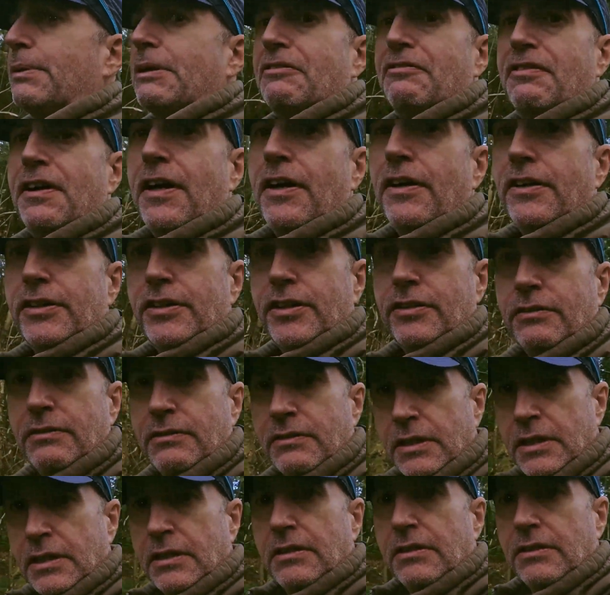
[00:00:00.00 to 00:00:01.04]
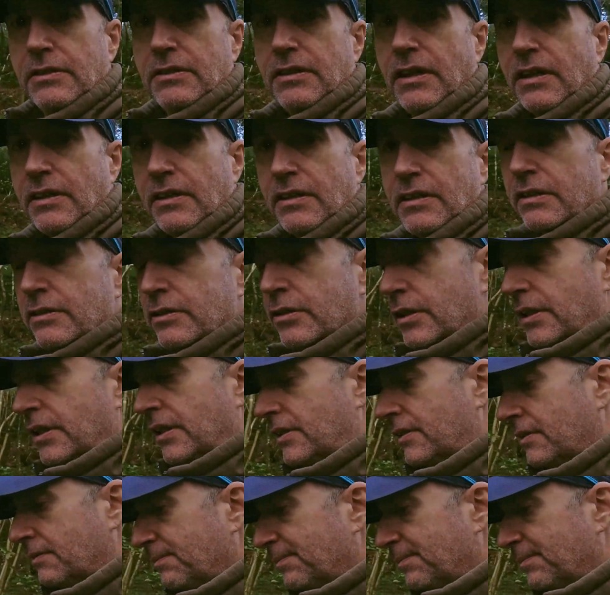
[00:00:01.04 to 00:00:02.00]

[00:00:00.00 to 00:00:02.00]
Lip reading: ferns and none of the trees.